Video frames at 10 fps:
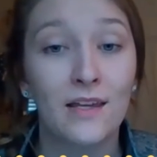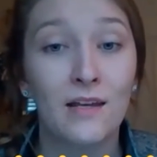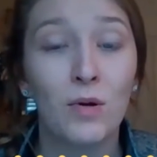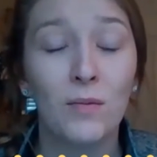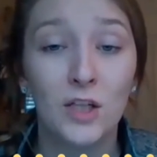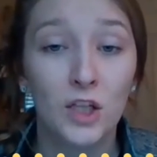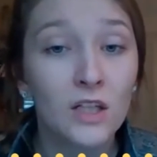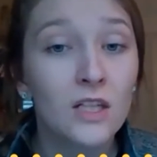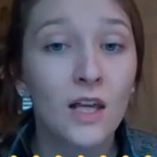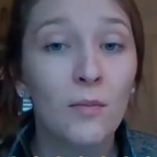the
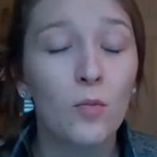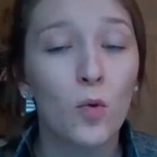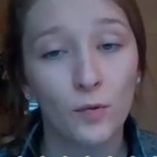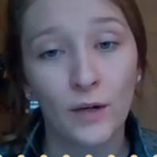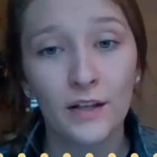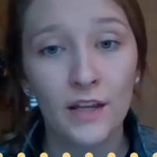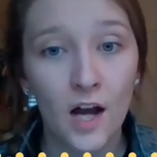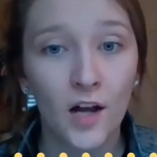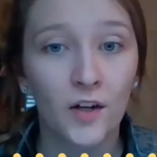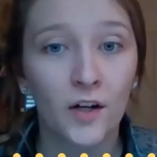permission slip one way or the
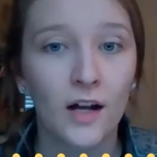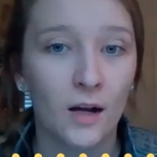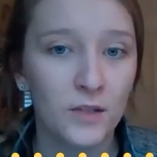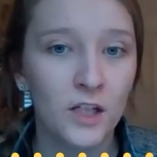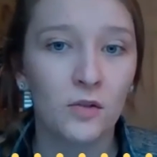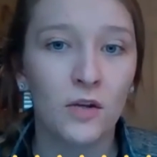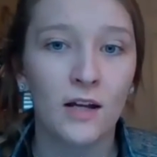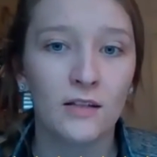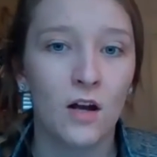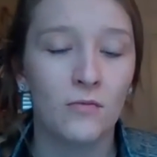other, up to you
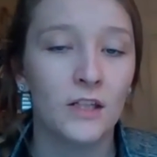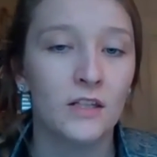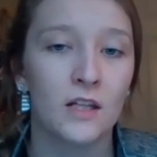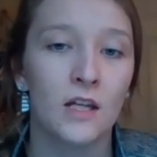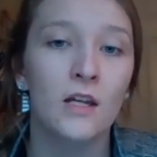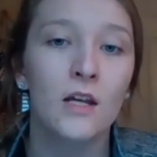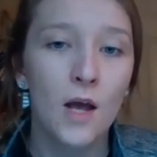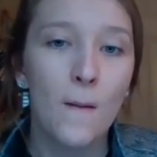guys, obviously.